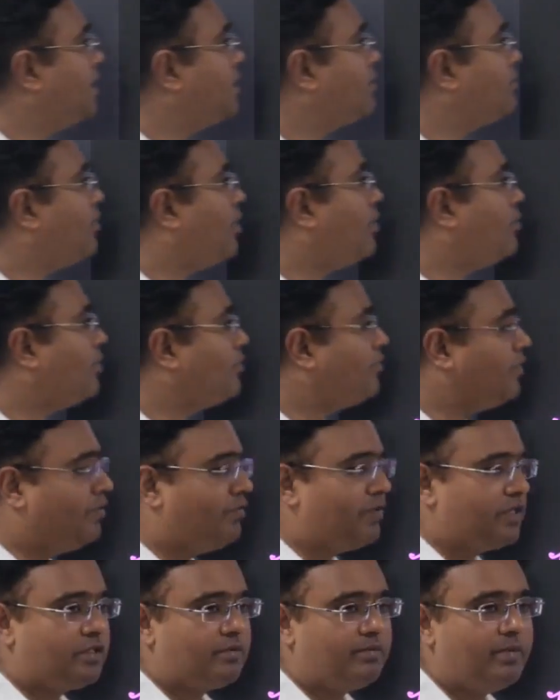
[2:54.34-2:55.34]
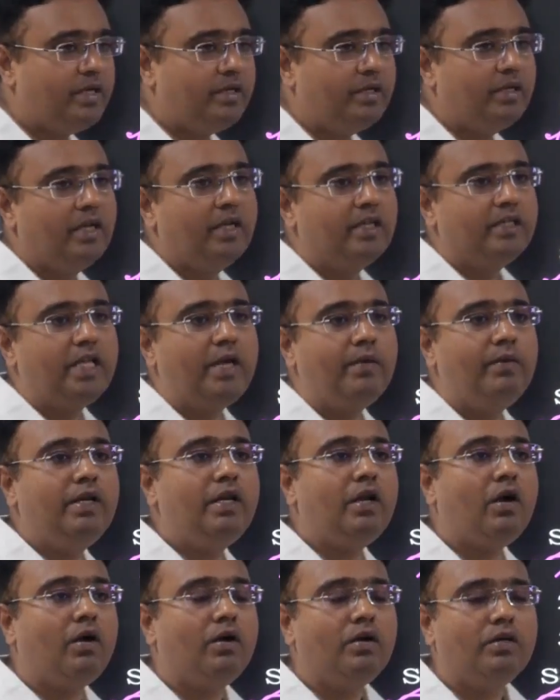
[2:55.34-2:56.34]
in the form of investment, they
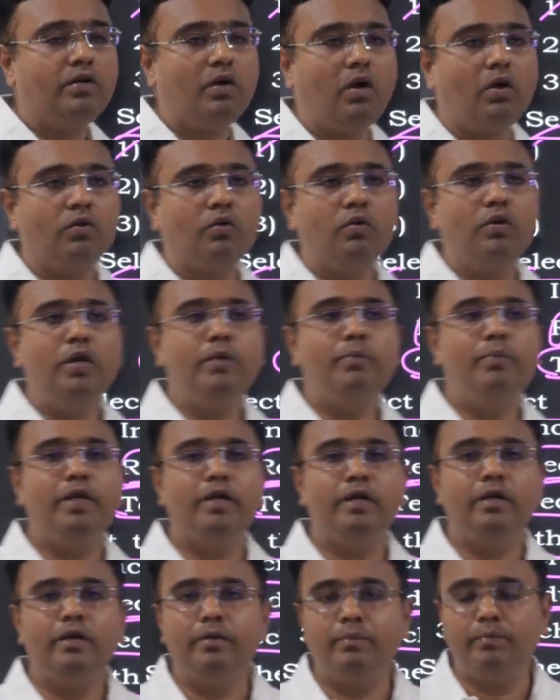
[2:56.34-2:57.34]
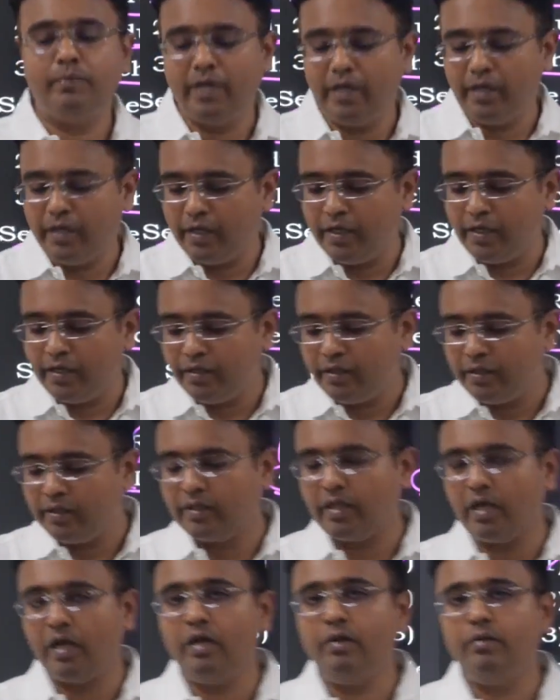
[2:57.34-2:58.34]
will not only bring in
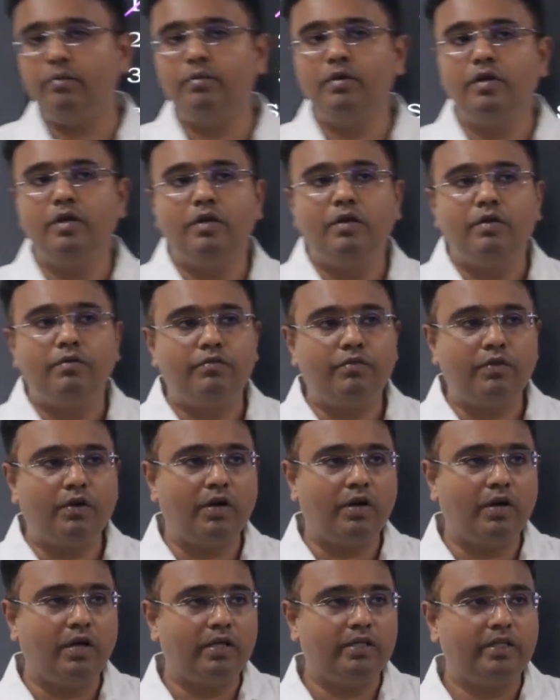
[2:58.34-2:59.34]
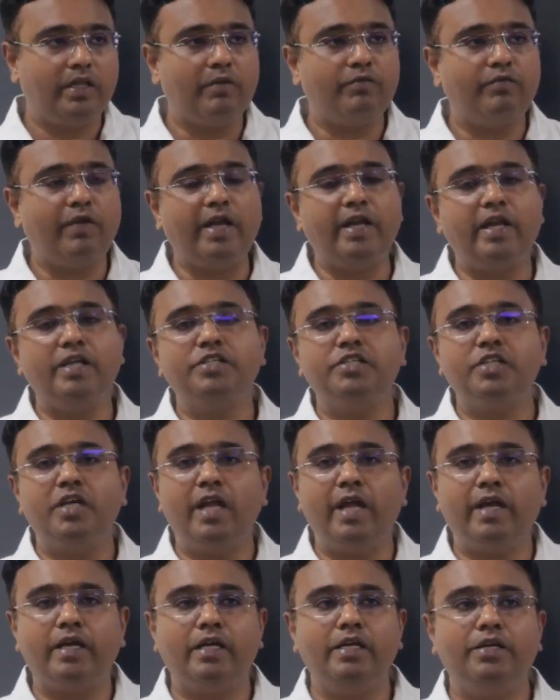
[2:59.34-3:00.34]
the financial
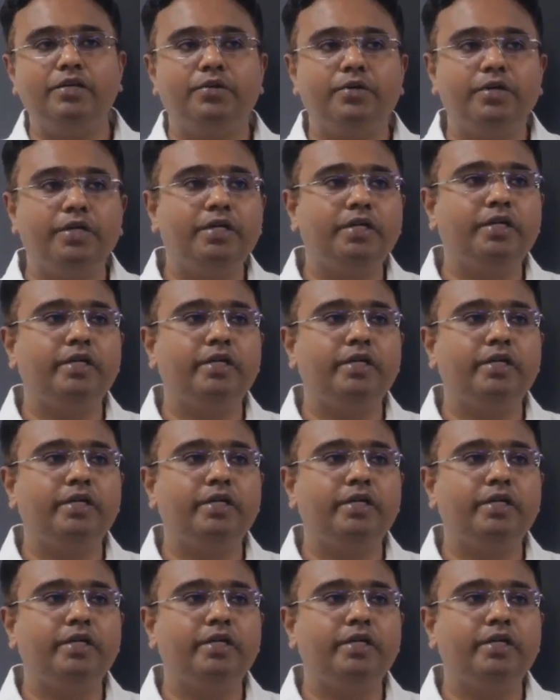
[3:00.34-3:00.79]
angle into it,